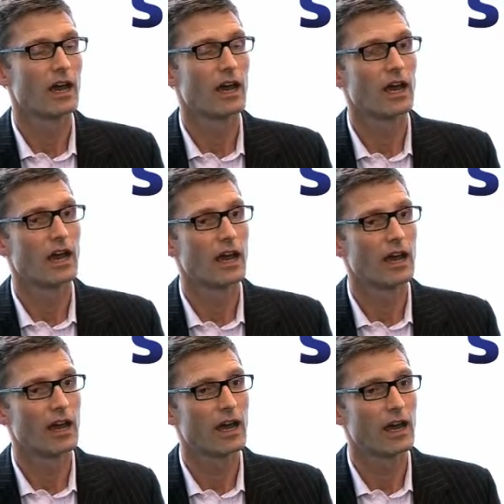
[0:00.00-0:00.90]
uh,
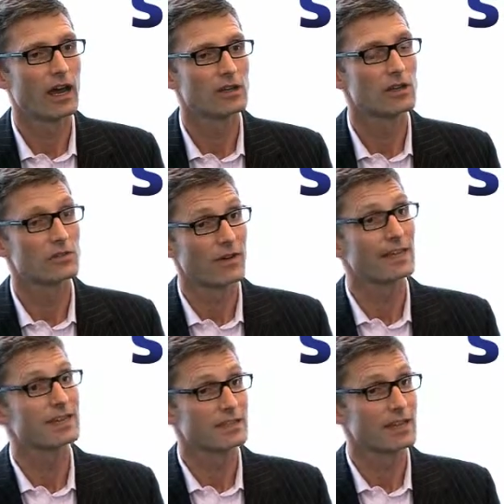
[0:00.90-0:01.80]
uh, in terms of
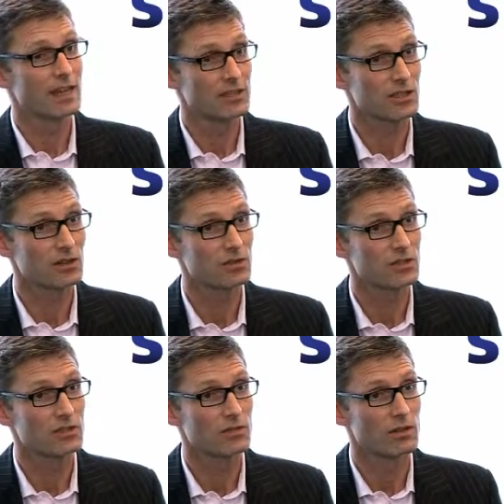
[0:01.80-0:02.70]
access to their skills
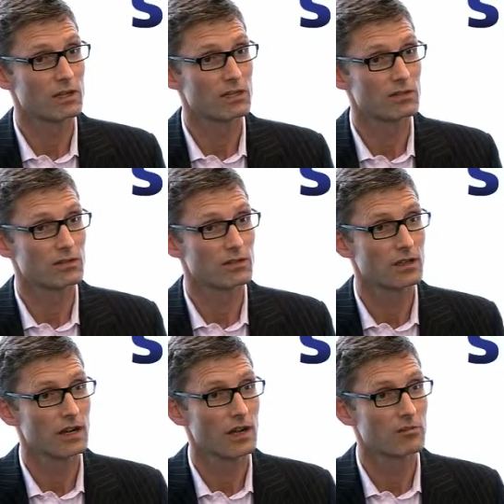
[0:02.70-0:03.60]
and some of the additional
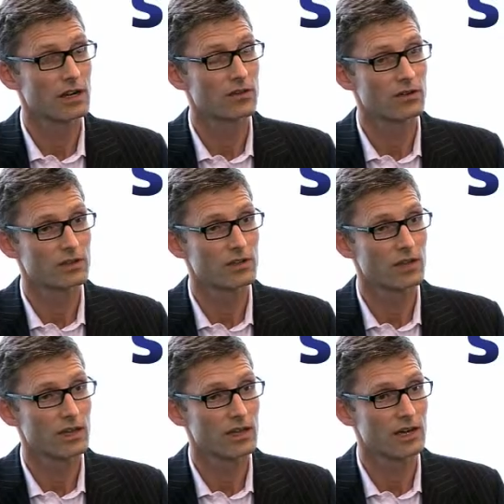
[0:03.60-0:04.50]
uh, benefits that
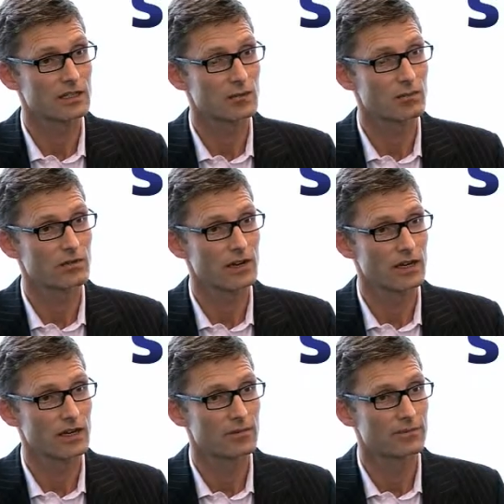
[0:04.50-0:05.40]
they could actually provide.